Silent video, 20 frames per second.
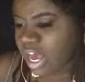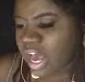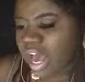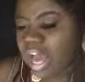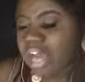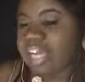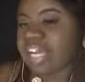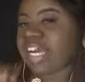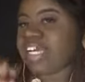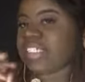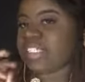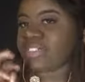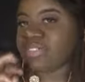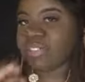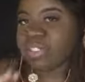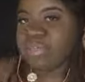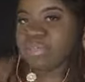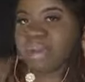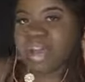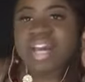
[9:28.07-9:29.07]
I got
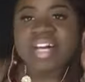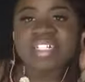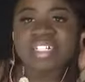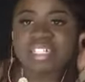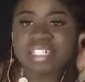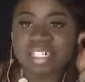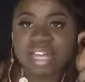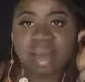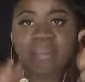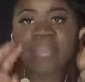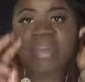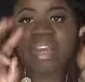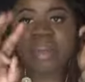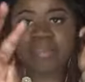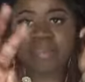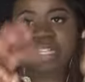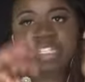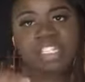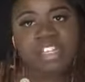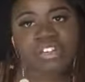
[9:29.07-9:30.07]
three passes. I'm gonna give
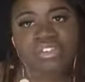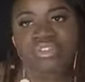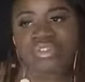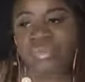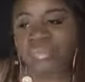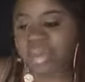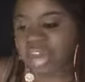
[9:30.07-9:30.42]
myself three